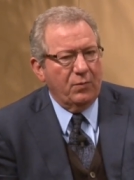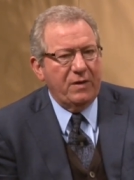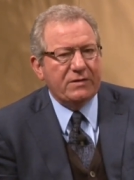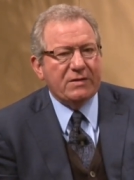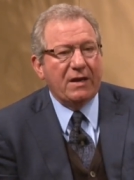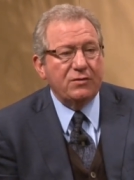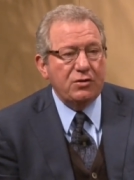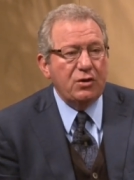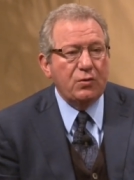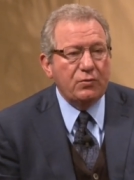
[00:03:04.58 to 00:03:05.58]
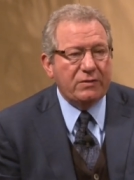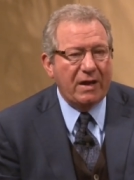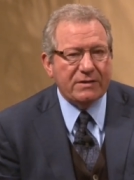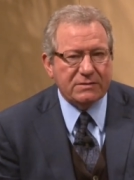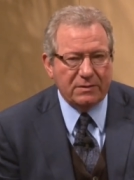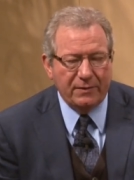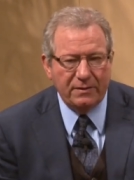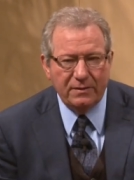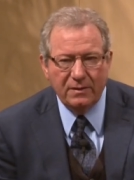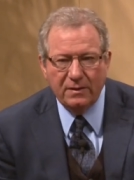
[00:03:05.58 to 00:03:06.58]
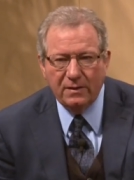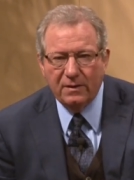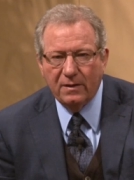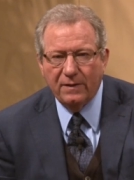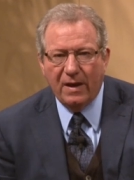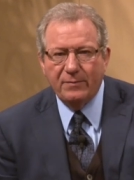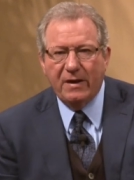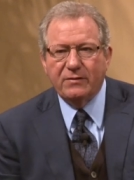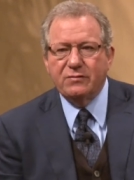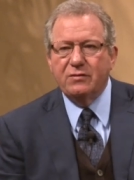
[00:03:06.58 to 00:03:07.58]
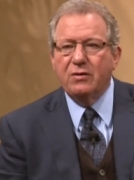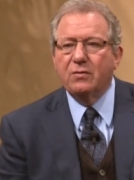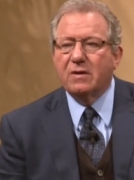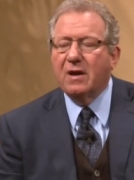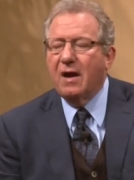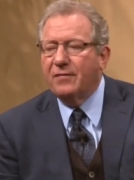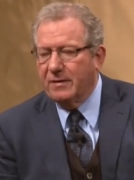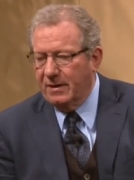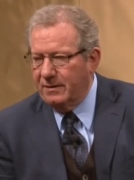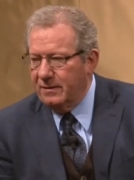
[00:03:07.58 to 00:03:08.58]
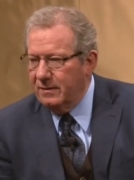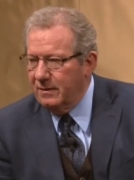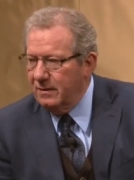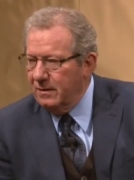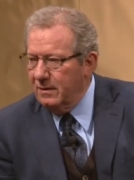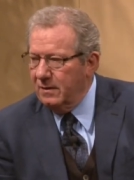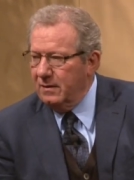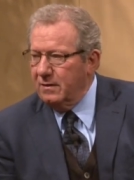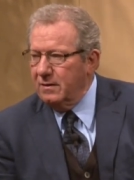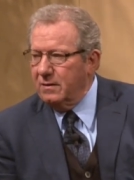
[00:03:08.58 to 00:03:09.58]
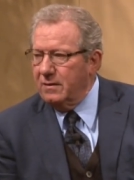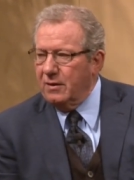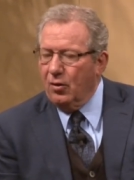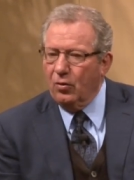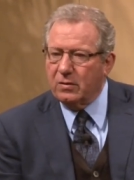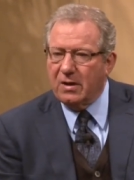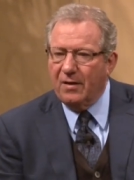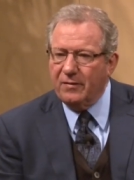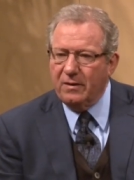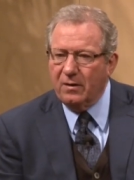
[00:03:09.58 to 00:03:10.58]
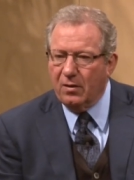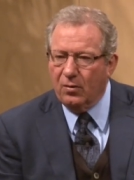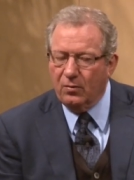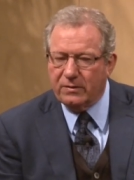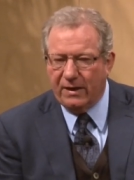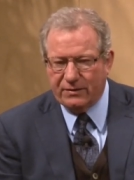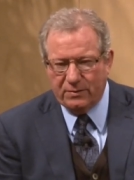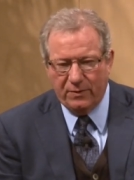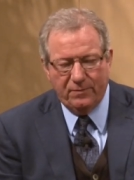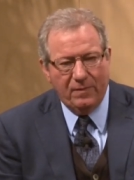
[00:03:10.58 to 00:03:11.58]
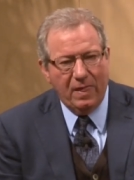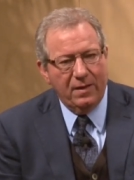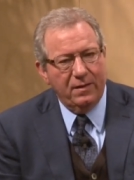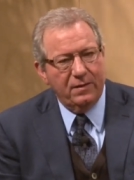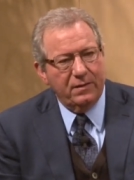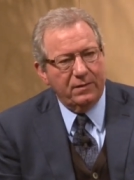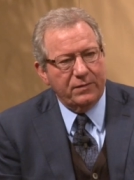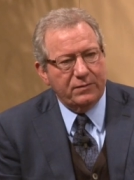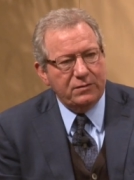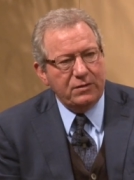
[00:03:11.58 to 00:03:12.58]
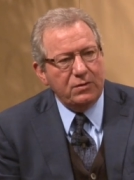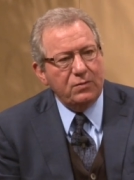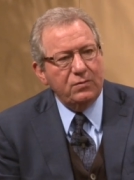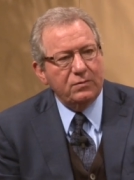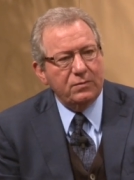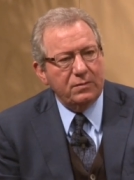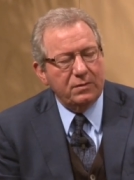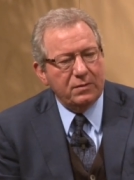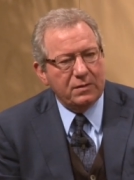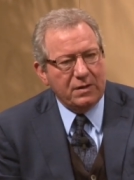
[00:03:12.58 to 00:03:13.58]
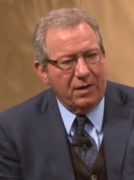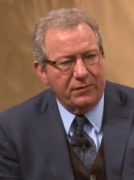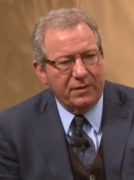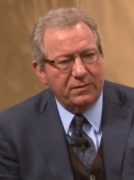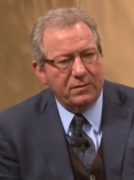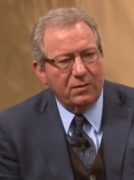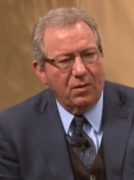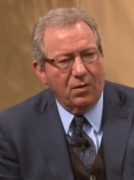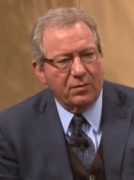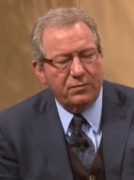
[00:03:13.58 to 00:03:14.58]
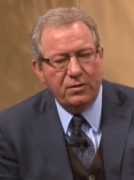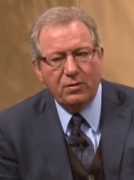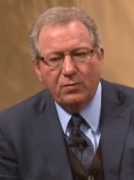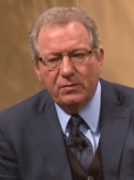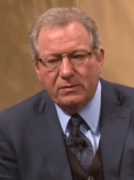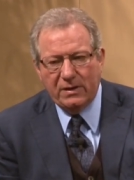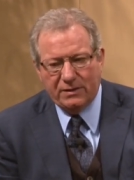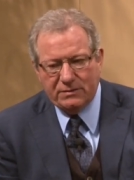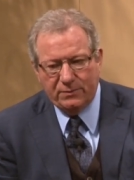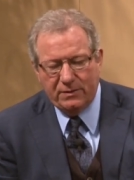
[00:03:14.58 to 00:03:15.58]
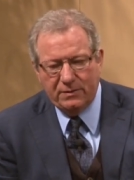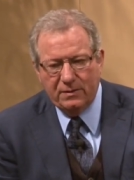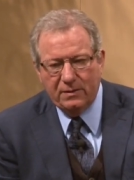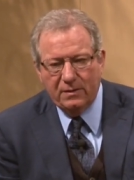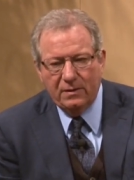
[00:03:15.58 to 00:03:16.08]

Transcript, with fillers: When we say New Testament, that means New Covenant. The Old Covenant or Old Testament, the New Covenant or New Testament.